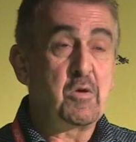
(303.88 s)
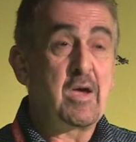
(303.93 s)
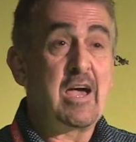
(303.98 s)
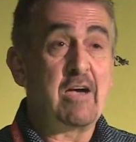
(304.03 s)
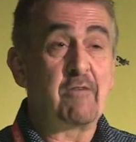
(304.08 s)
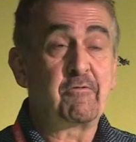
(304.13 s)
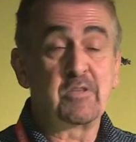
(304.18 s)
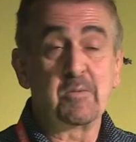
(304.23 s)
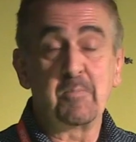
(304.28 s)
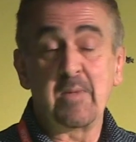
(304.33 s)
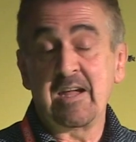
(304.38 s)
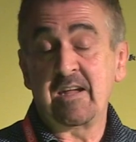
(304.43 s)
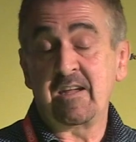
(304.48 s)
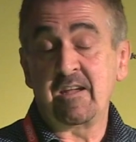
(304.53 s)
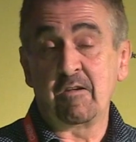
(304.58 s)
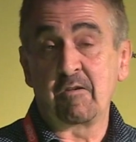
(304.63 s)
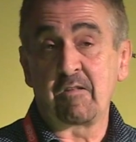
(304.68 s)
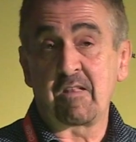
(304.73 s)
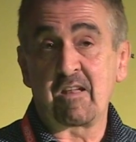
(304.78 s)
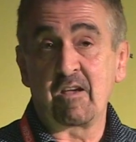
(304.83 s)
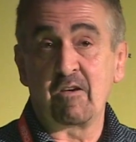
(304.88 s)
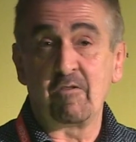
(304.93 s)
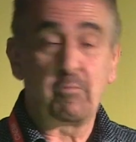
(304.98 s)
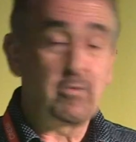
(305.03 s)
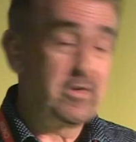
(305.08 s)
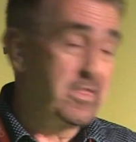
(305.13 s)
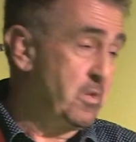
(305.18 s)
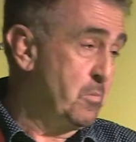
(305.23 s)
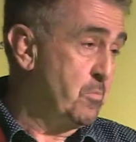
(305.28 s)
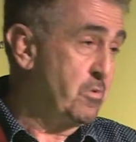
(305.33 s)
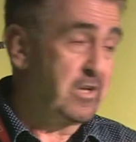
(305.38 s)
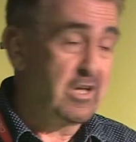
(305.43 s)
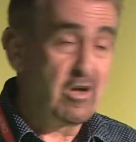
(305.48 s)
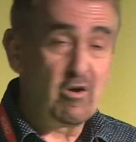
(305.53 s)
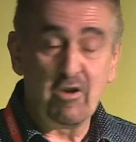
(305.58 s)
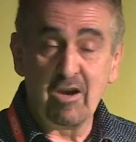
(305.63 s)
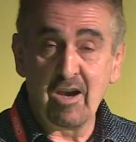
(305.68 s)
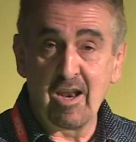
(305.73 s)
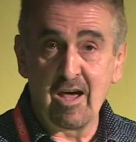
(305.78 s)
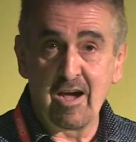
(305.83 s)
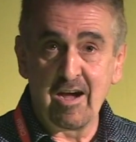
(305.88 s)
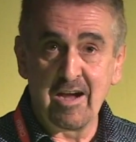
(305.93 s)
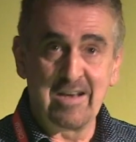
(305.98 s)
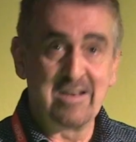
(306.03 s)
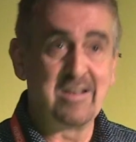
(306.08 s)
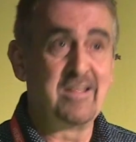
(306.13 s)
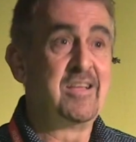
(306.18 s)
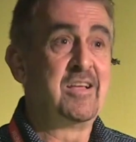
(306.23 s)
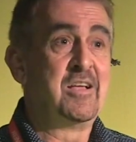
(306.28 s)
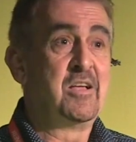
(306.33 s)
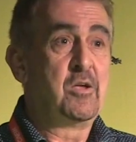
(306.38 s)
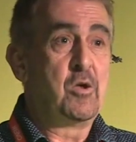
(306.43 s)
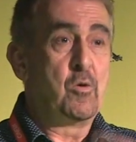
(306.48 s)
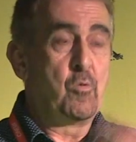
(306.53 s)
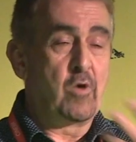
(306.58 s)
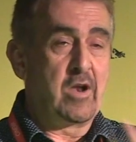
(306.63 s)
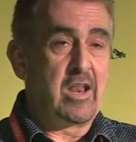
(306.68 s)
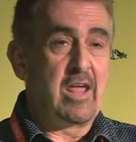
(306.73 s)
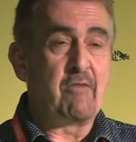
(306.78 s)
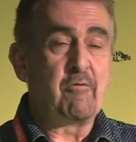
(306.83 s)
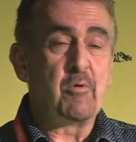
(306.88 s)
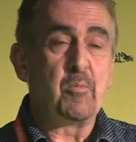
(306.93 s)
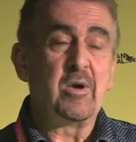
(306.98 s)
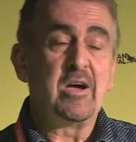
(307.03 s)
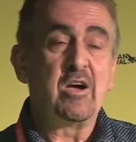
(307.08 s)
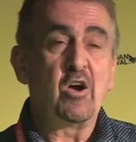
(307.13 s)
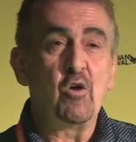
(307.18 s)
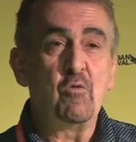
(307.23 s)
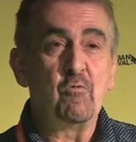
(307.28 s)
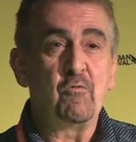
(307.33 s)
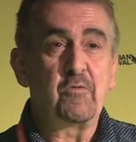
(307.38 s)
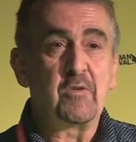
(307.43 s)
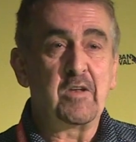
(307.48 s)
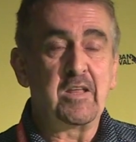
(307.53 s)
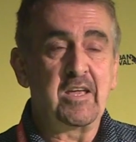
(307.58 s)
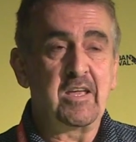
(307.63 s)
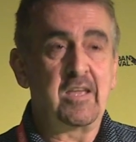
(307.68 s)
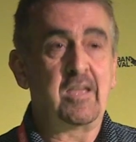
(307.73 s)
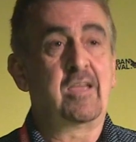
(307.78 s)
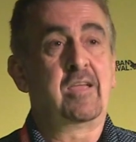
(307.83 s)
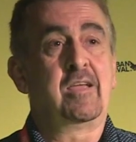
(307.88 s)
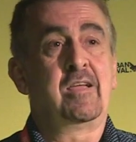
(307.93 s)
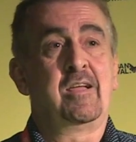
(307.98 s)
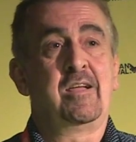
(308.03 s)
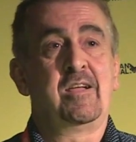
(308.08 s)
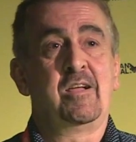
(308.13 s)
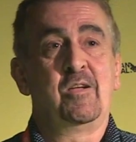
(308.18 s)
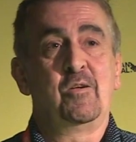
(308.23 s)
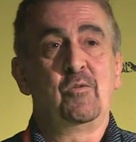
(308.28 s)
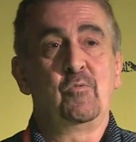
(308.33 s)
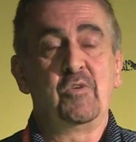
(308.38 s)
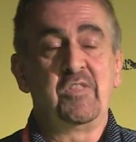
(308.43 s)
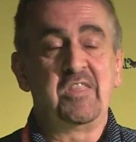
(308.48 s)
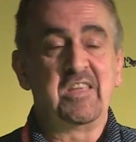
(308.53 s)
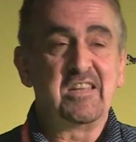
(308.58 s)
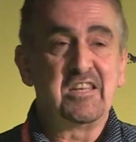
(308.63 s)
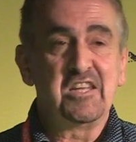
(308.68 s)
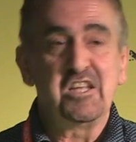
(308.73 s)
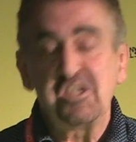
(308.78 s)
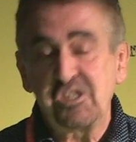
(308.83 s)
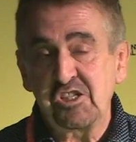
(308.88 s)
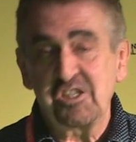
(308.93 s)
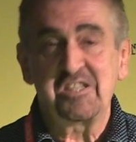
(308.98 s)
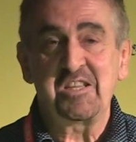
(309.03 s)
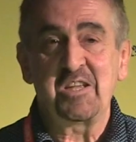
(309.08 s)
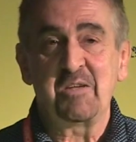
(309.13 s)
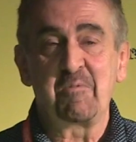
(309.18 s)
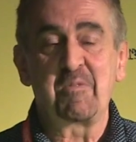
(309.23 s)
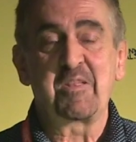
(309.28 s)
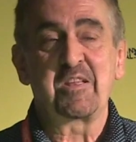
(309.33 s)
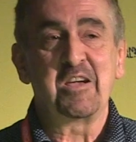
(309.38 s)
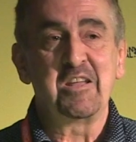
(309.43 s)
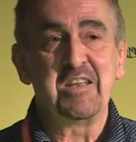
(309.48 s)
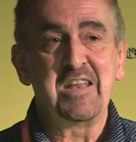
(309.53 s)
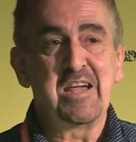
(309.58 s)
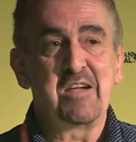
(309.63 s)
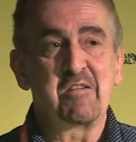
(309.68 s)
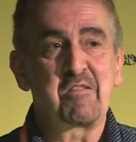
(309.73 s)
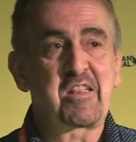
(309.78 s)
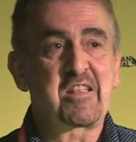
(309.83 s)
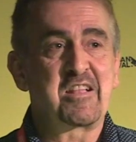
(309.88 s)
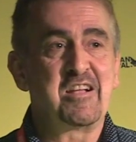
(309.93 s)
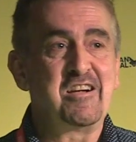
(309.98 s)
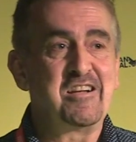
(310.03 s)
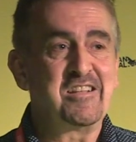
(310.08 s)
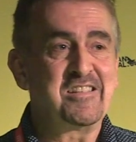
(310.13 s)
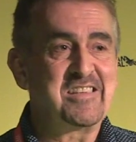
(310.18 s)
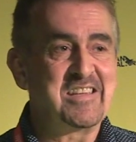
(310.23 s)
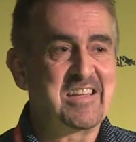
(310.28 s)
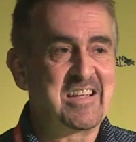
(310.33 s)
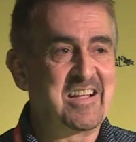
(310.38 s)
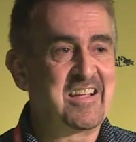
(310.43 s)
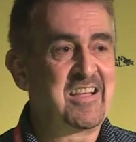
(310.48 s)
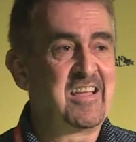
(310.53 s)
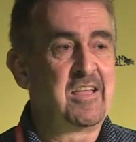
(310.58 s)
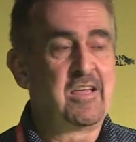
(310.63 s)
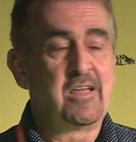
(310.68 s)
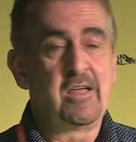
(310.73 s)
have to make it yourself, whether you put it online whatever. But hopefully, with the initiatives that are now starting,